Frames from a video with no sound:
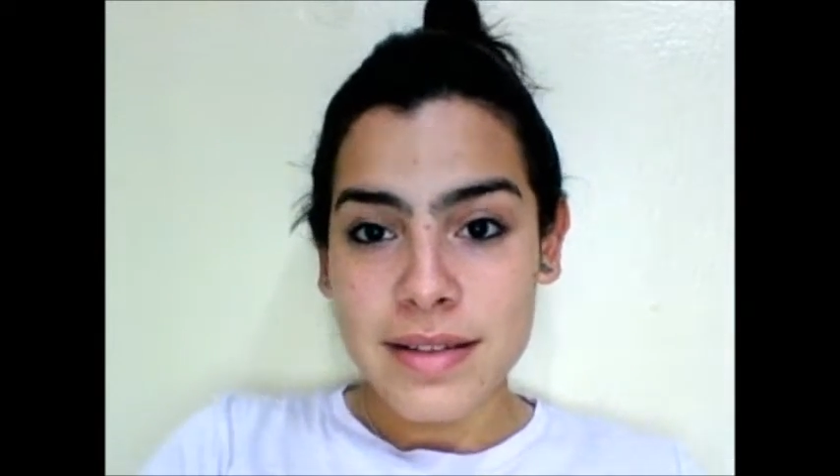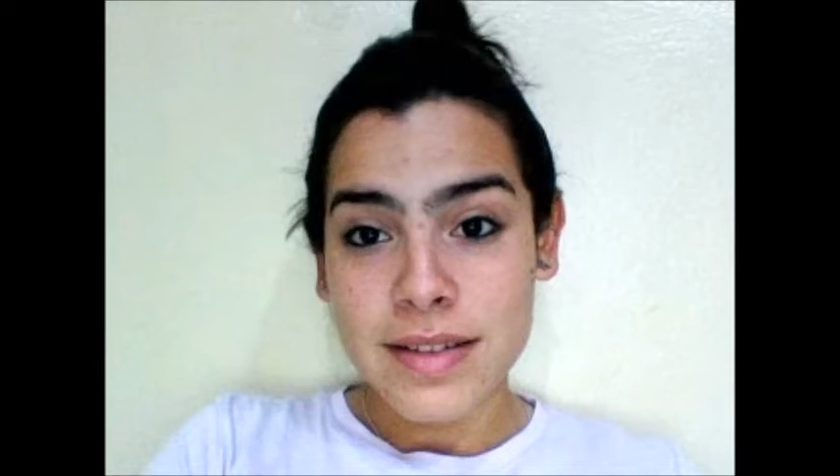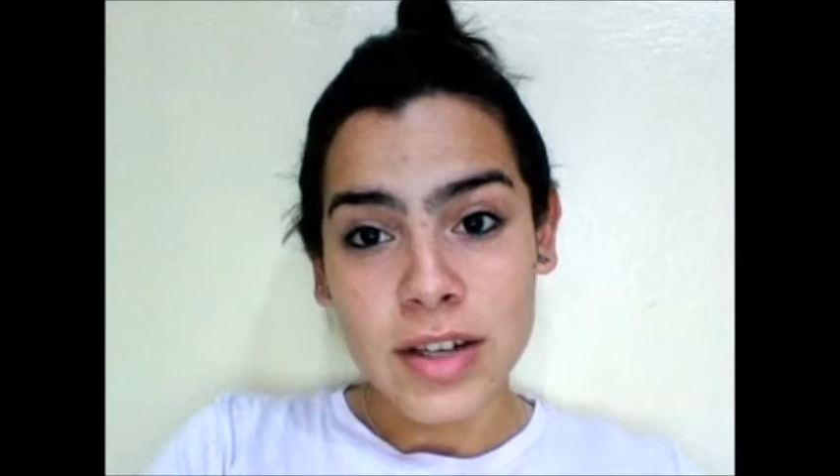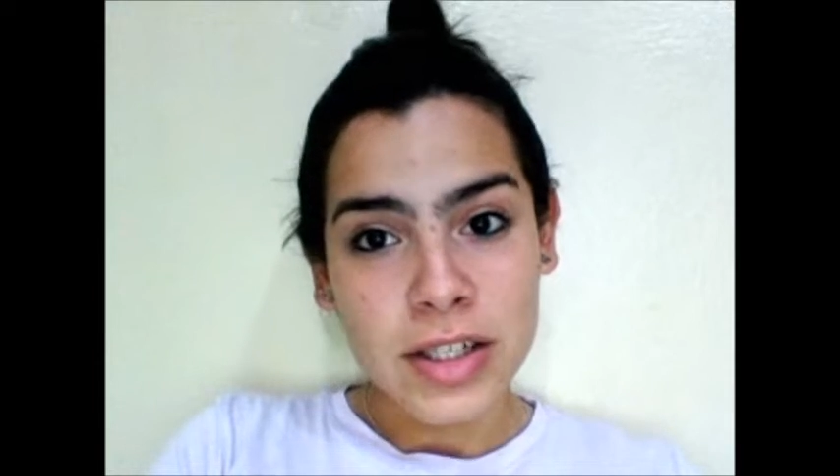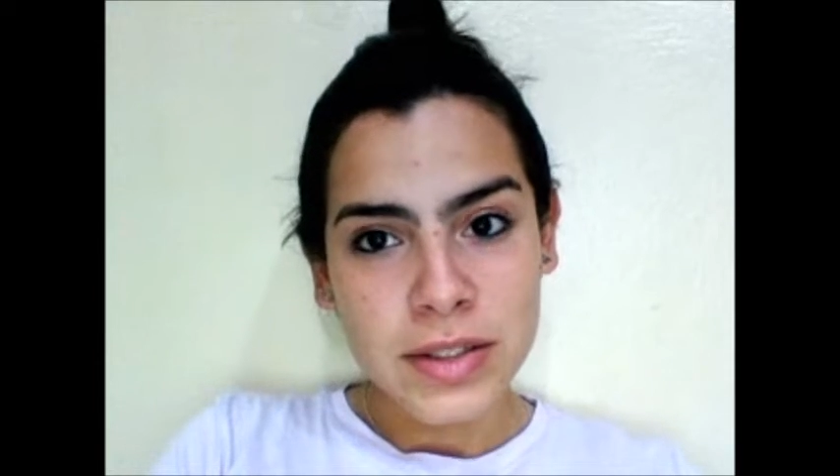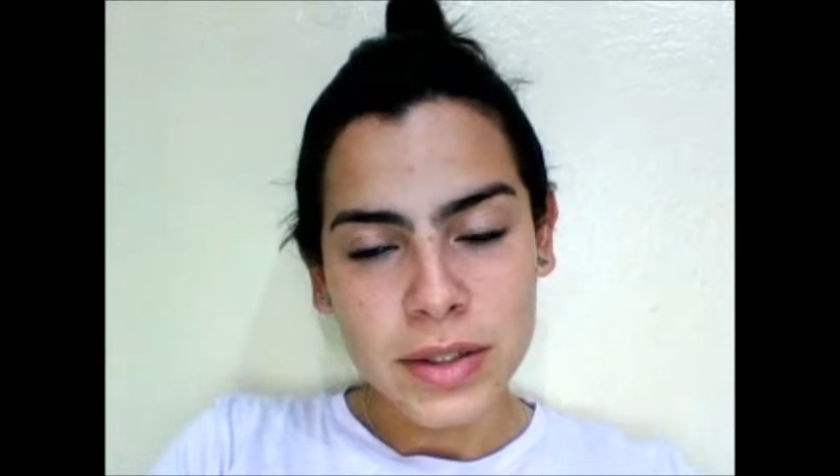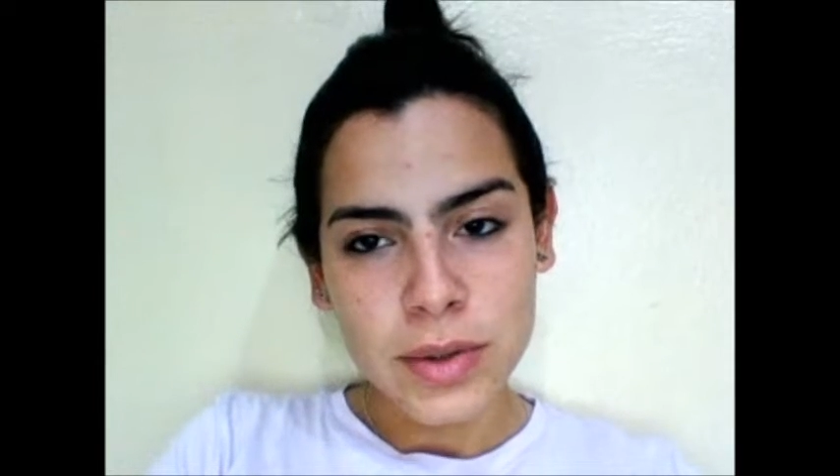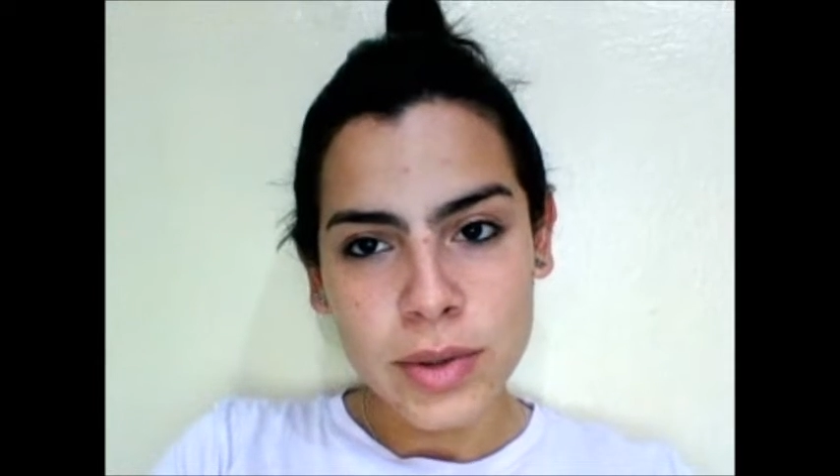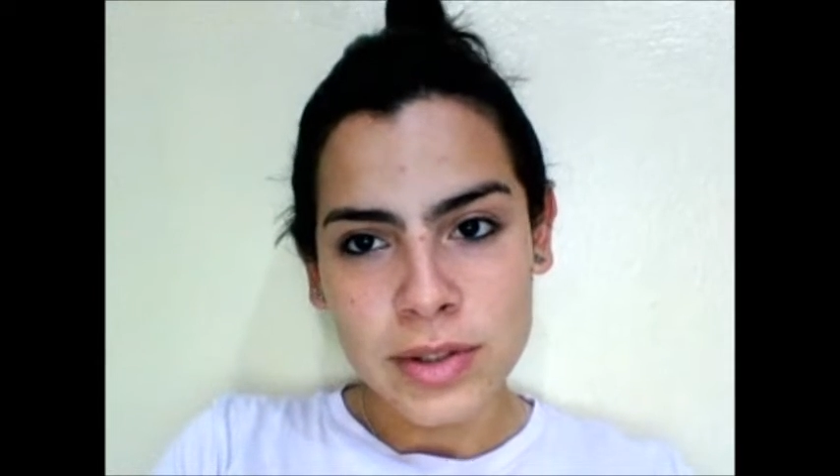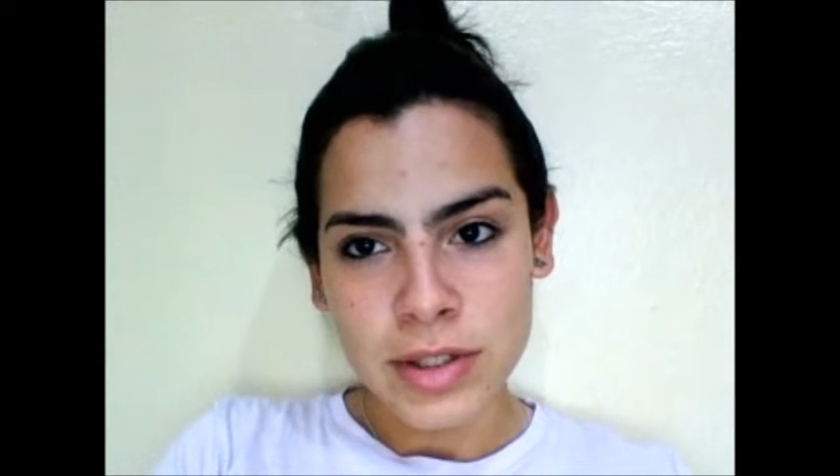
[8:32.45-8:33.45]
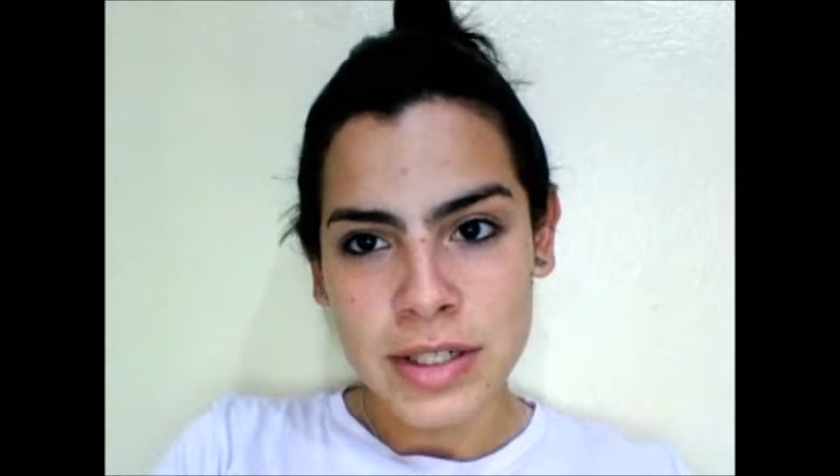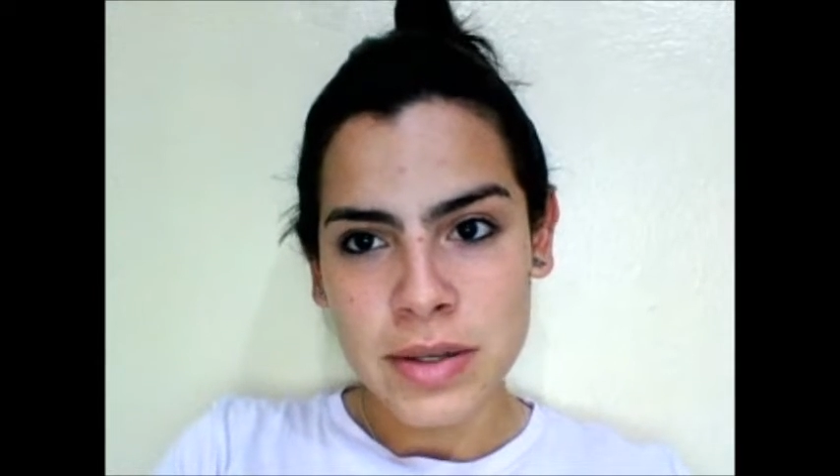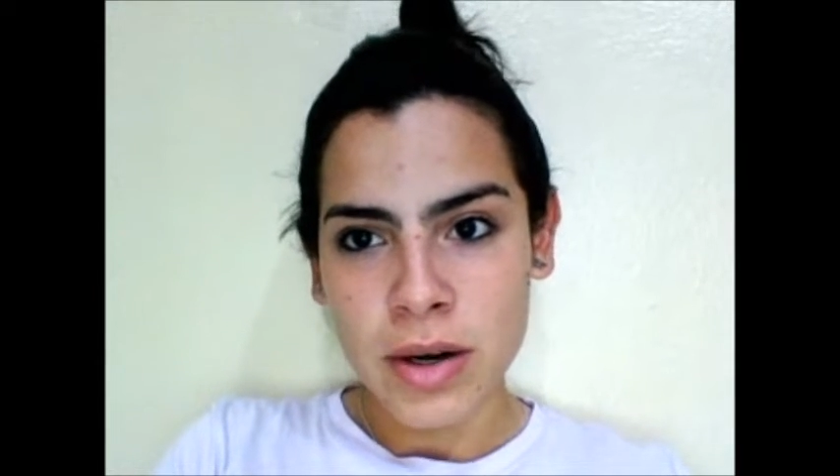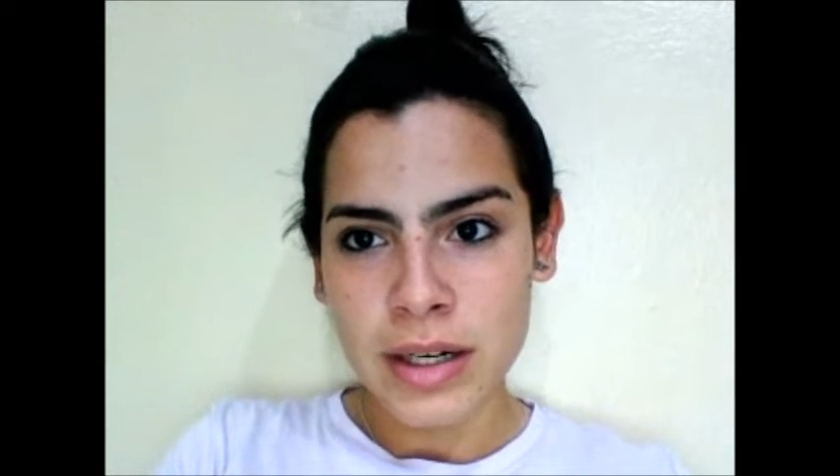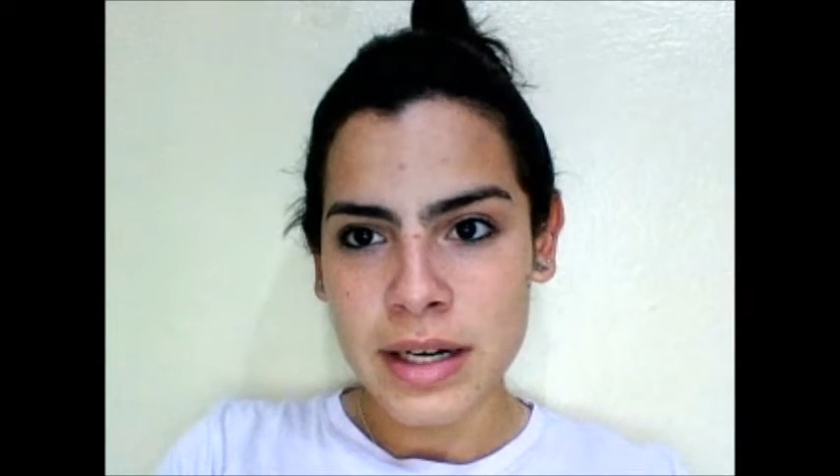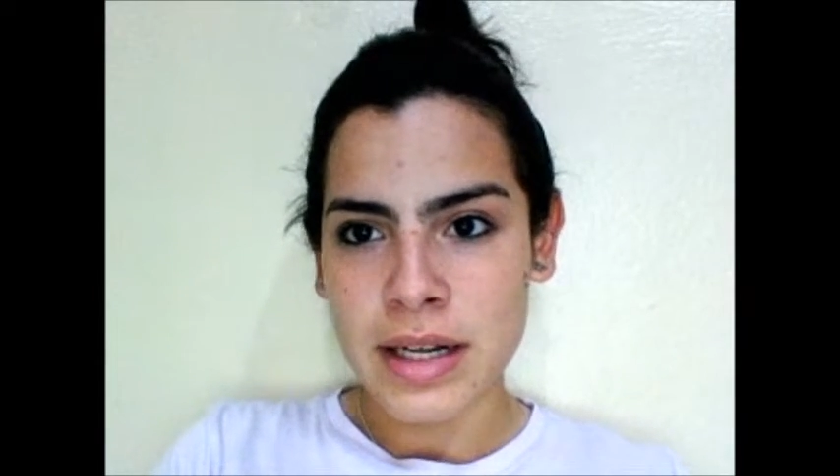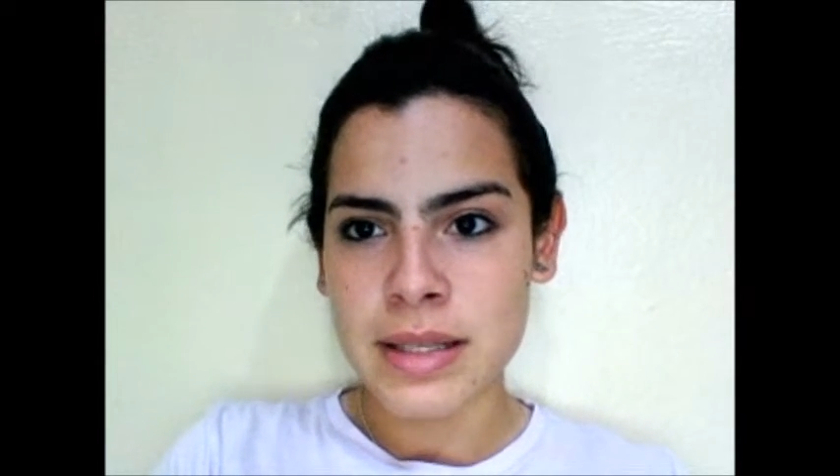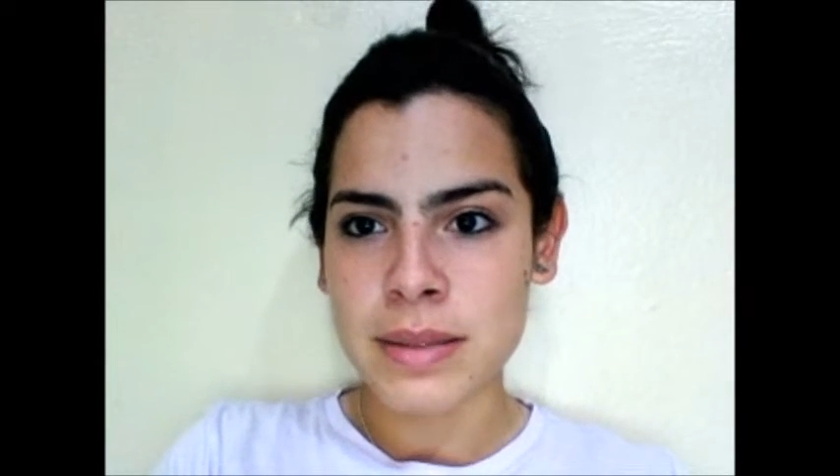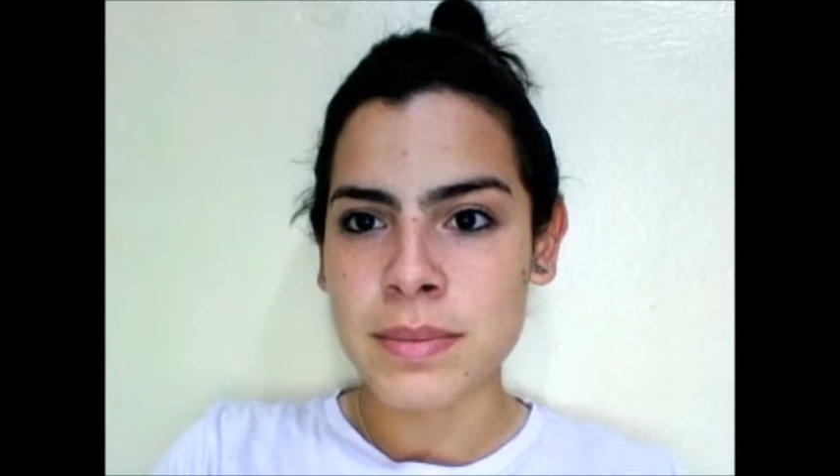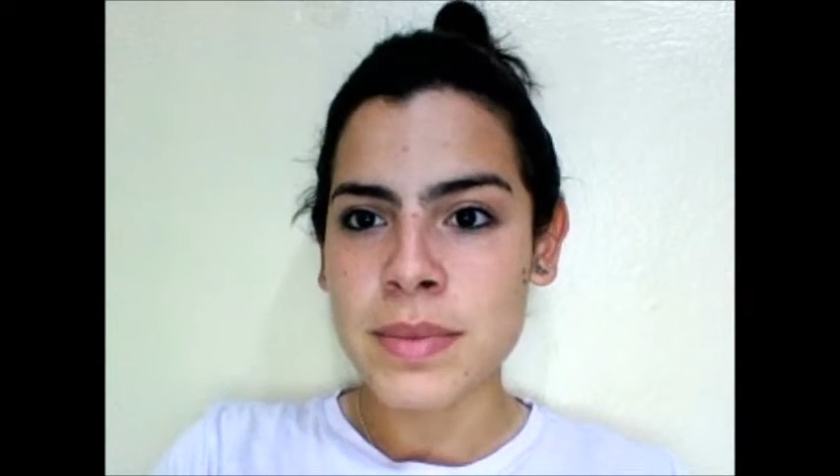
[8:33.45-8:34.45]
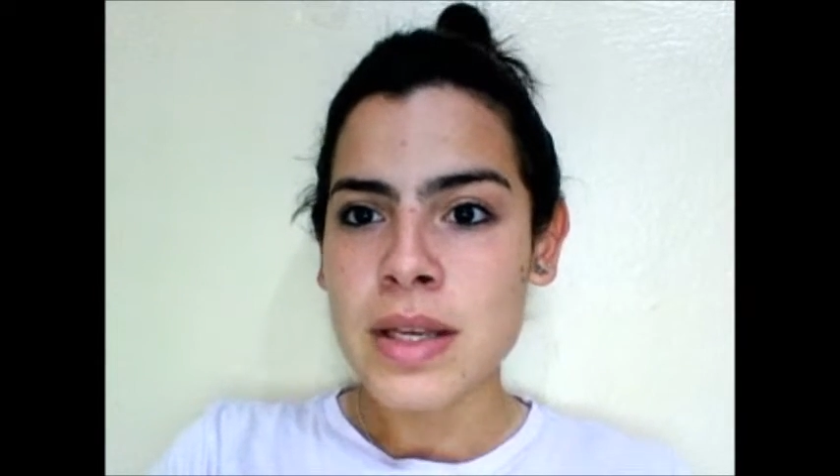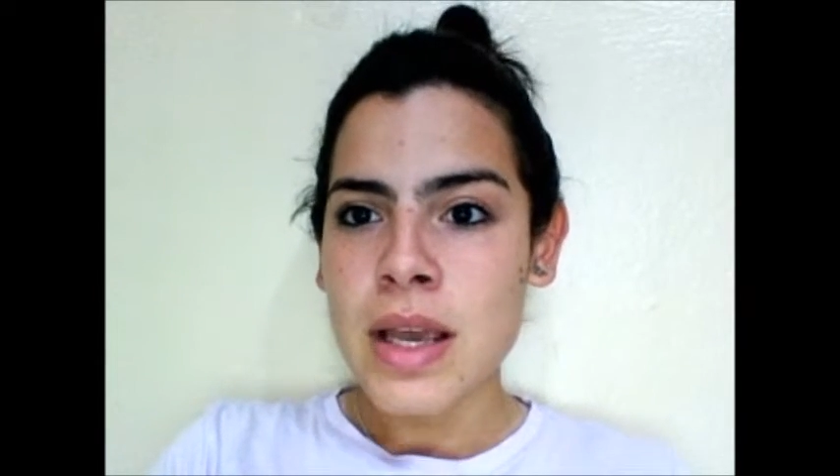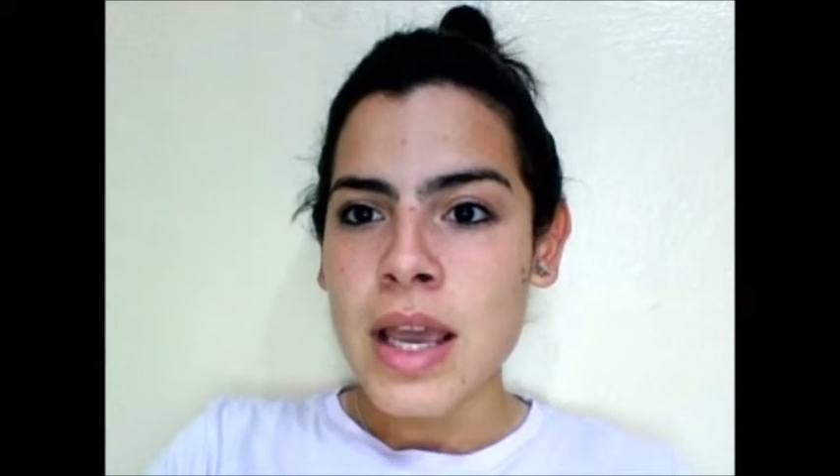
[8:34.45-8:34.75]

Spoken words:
starter cultures organisms